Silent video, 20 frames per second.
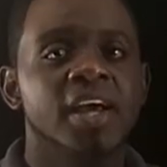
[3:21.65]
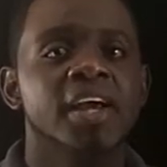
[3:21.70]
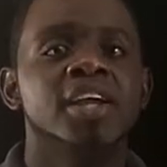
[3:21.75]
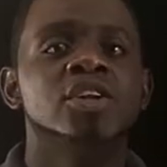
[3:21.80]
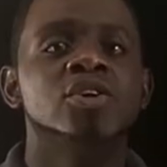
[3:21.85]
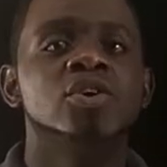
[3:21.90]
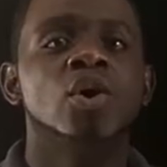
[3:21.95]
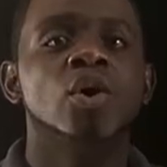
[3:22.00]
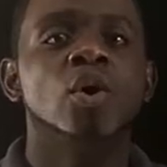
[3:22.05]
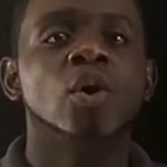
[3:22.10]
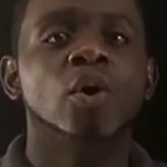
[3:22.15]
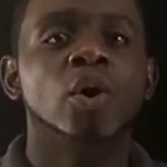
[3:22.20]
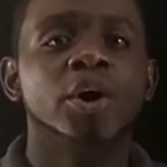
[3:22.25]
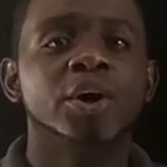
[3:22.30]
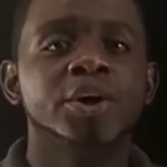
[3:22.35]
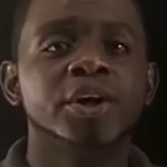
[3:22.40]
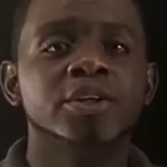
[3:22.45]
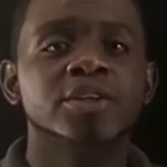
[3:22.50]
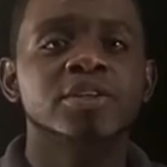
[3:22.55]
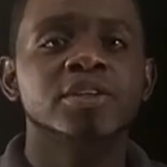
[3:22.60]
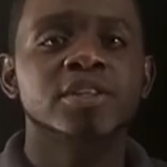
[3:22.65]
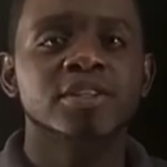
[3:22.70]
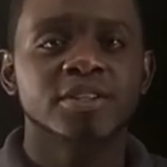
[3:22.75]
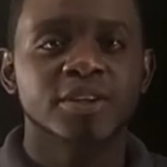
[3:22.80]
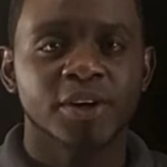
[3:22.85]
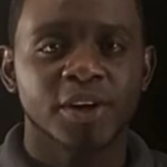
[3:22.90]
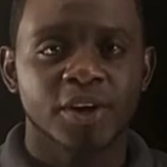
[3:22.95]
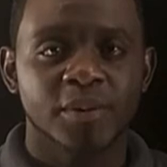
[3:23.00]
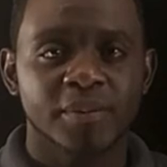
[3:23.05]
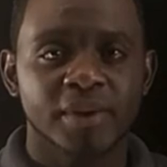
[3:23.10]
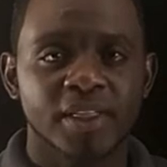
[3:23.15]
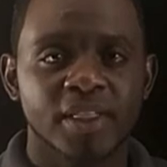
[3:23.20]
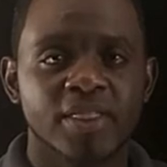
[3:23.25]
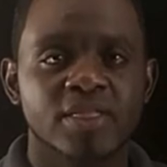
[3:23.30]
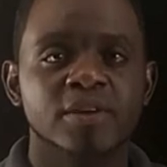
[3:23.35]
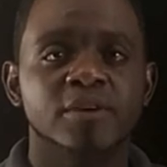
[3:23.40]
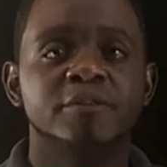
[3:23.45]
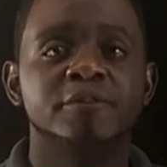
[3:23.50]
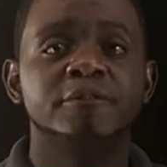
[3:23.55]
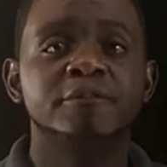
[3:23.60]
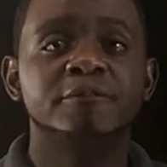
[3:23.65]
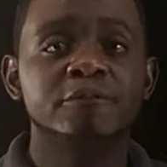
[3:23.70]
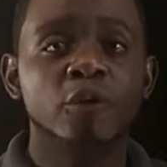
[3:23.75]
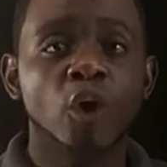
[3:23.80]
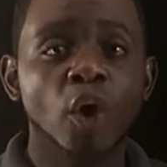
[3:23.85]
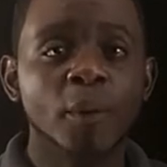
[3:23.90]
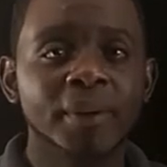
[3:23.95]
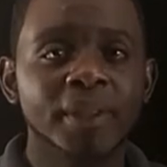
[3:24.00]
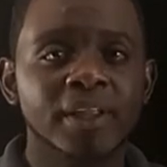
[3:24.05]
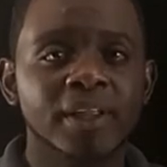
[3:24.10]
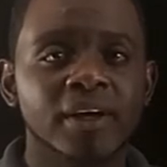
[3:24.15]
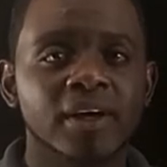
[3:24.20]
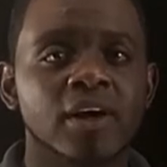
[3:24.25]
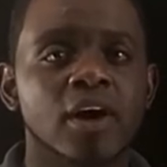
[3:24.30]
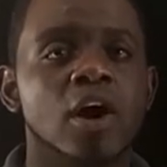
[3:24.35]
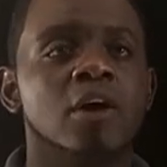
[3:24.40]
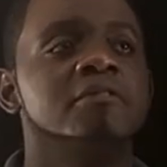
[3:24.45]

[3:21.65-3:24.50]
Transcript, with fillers: in order to determine the formula